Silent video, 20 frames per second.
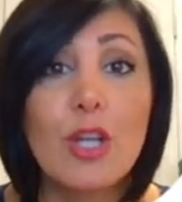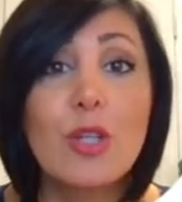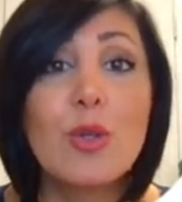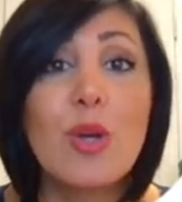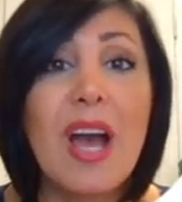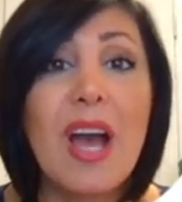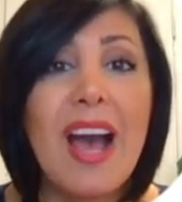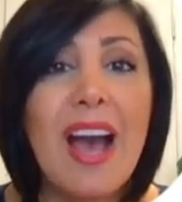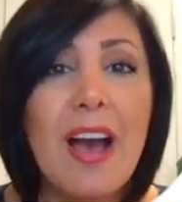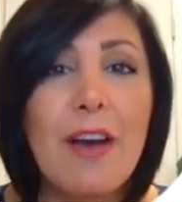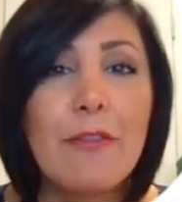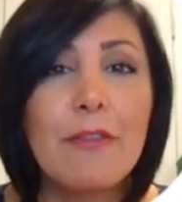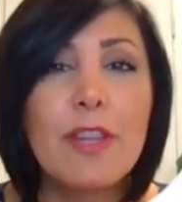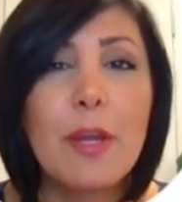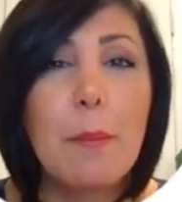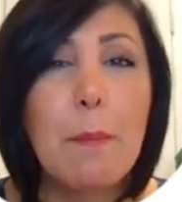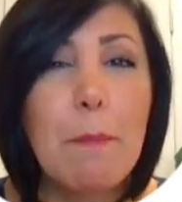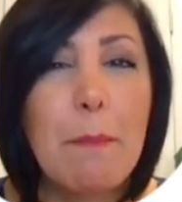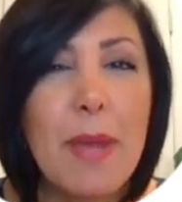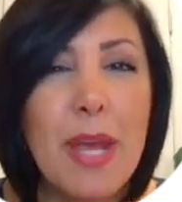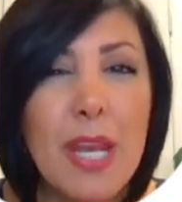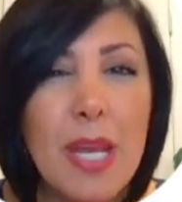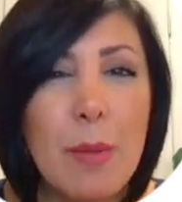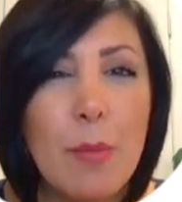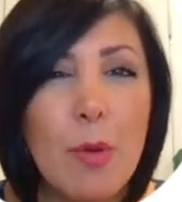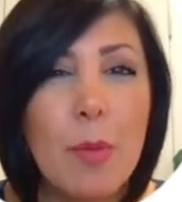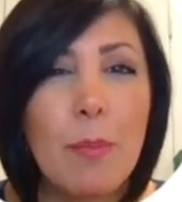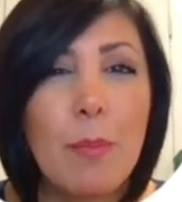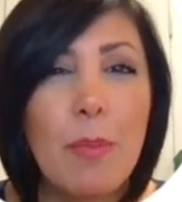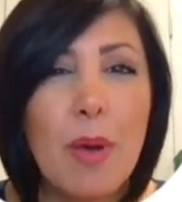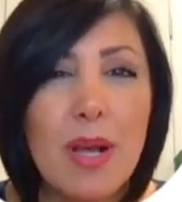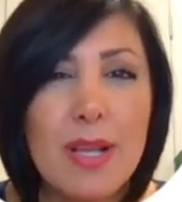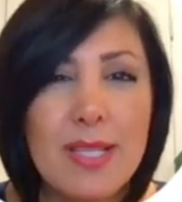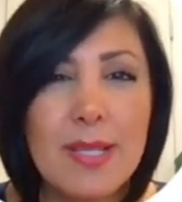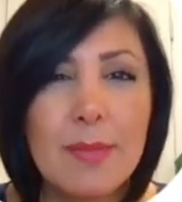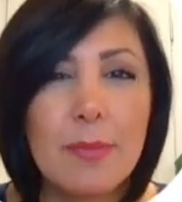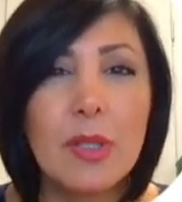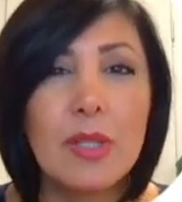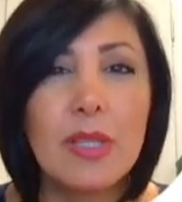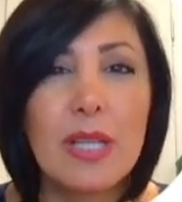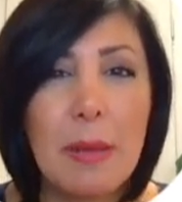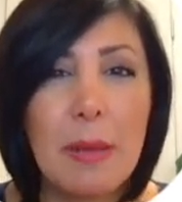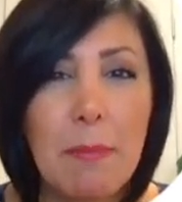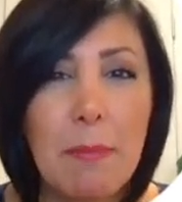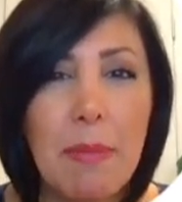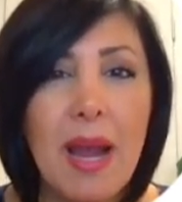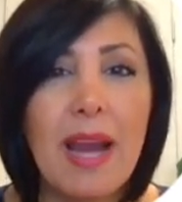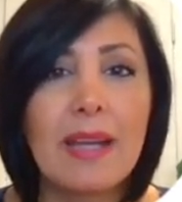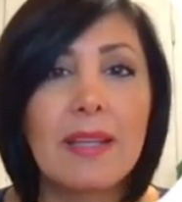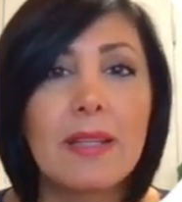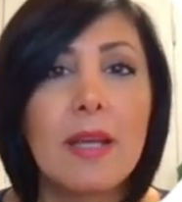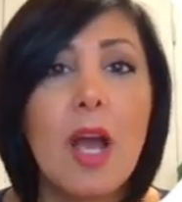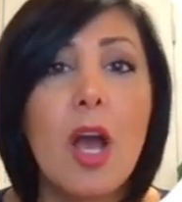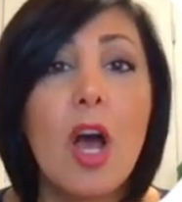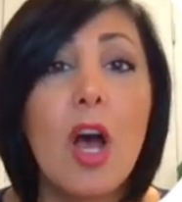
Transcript: to have the minimum possible impact